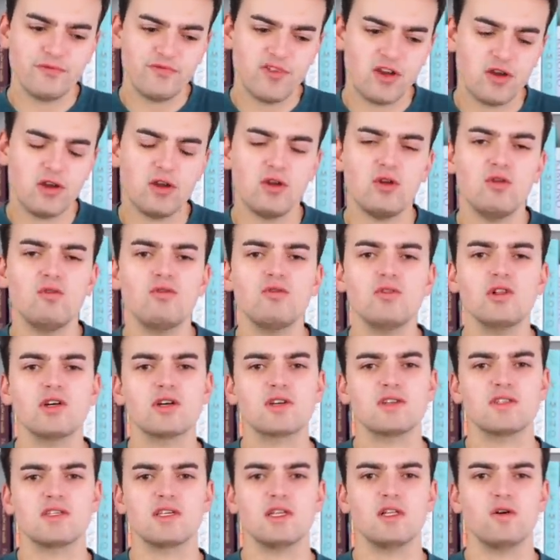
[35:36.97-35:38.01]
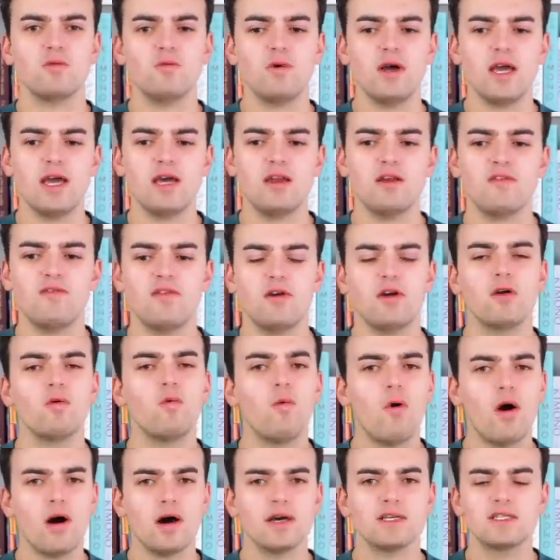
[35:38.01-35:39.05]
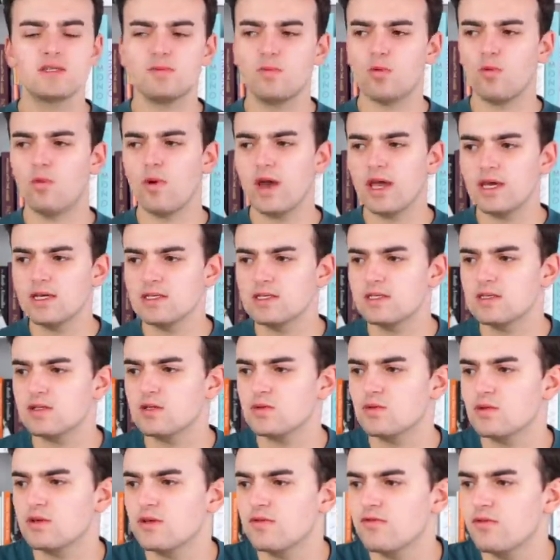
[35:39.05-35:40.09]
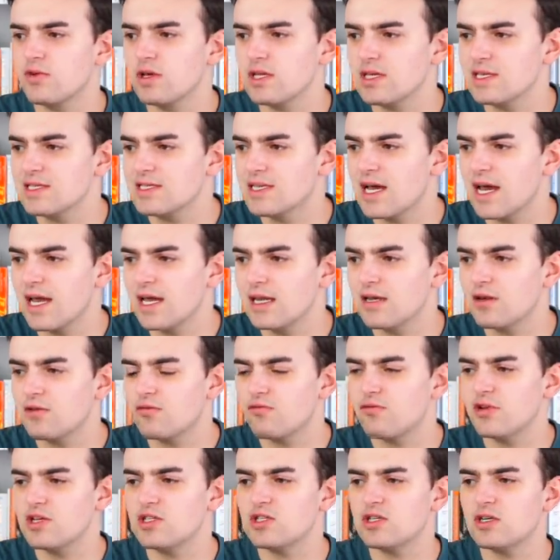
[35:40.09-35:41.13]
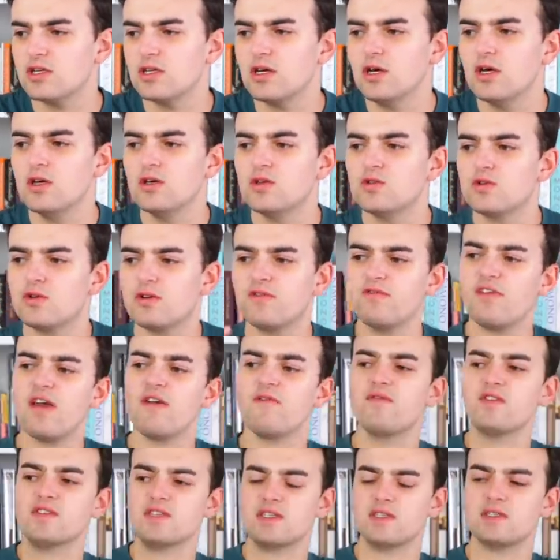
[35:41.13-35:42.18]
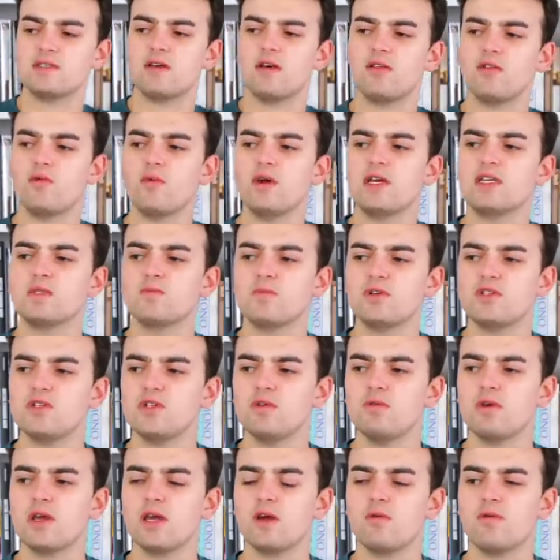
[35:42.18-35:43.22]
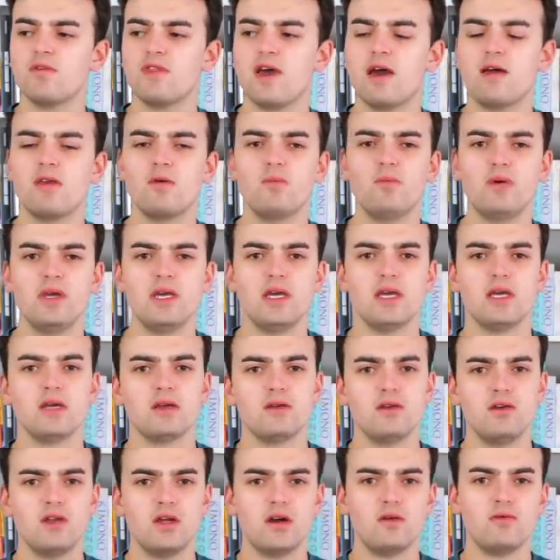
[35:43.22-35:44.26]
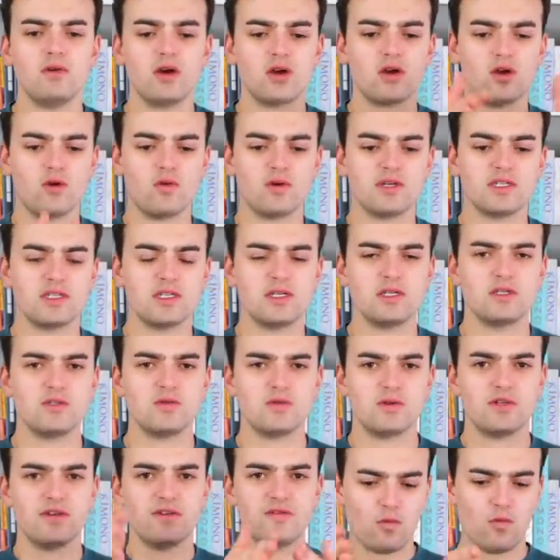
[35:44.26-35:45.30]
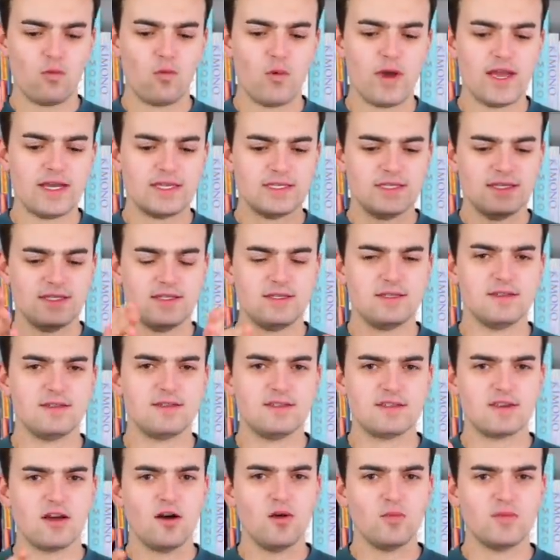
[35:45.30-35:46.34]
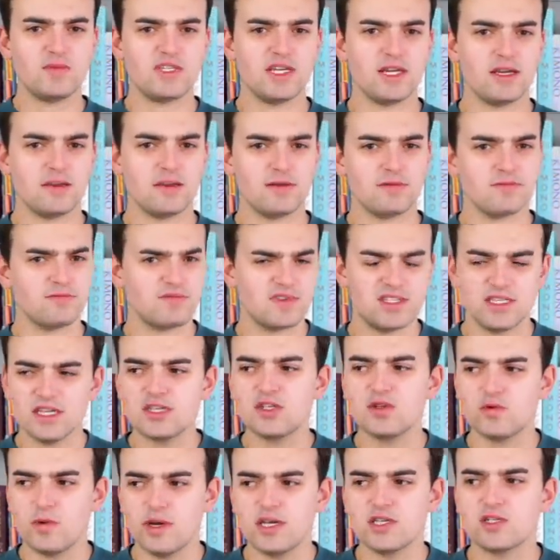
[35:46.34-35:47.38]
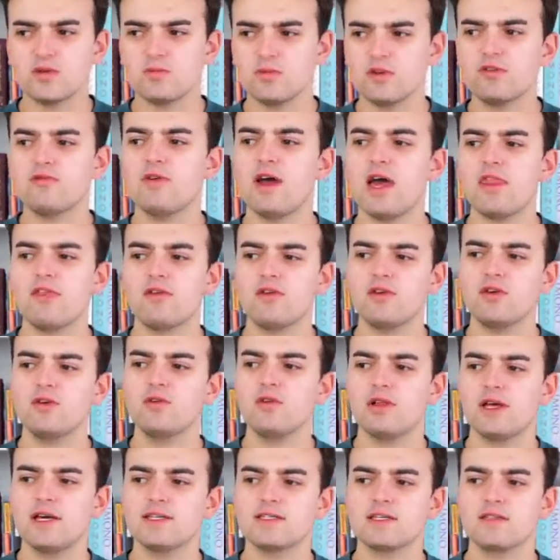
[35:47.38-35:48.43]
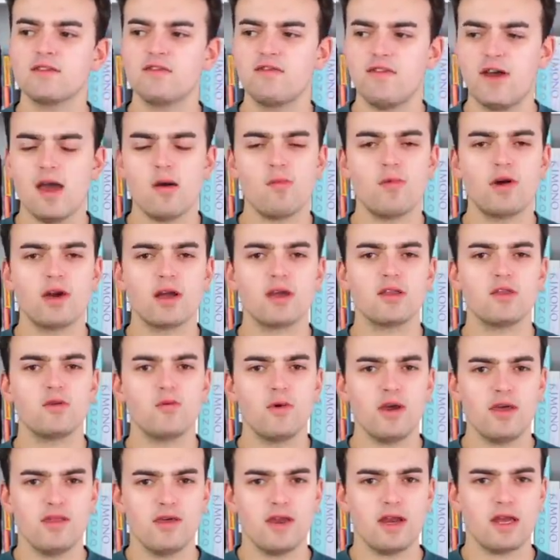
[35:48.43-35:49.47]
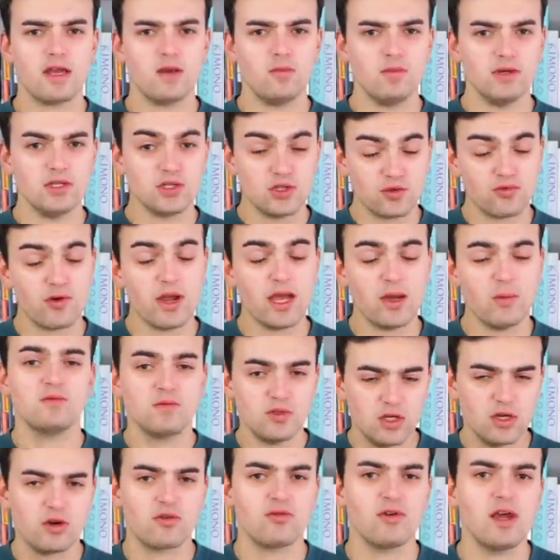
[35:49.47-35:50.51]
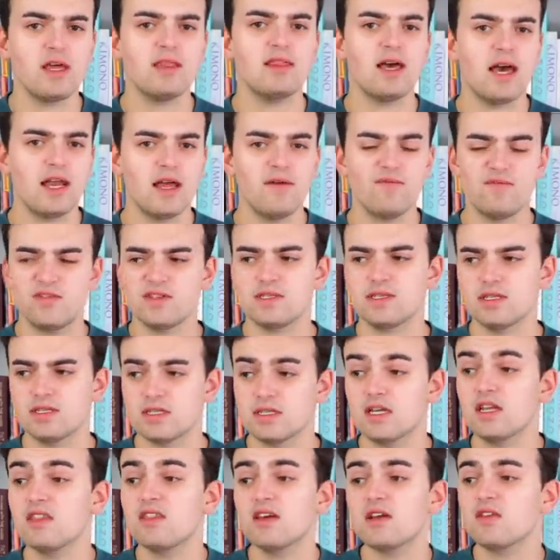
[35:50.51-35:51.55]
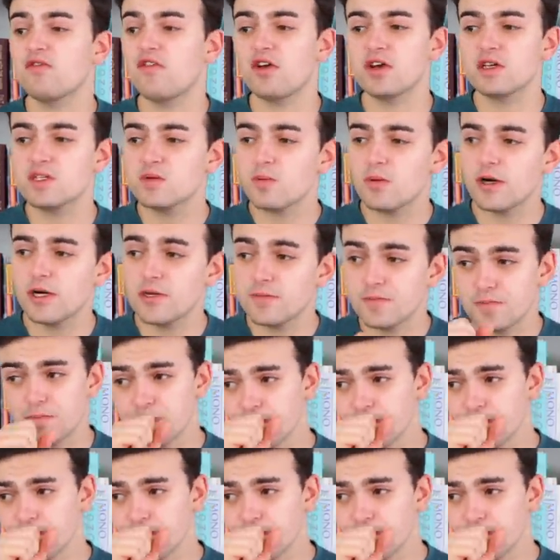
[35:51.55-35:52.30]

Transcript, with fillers: very new look silhouette, a very wasp waist, a sort of really tight and rigid sort of emphasis on the waist, but doing it without it being, you know, a corseted sort of waist sculpting situation, but rather utilizing the fabric and the way that it can be draped to create that emphasis. And I think it's very smart.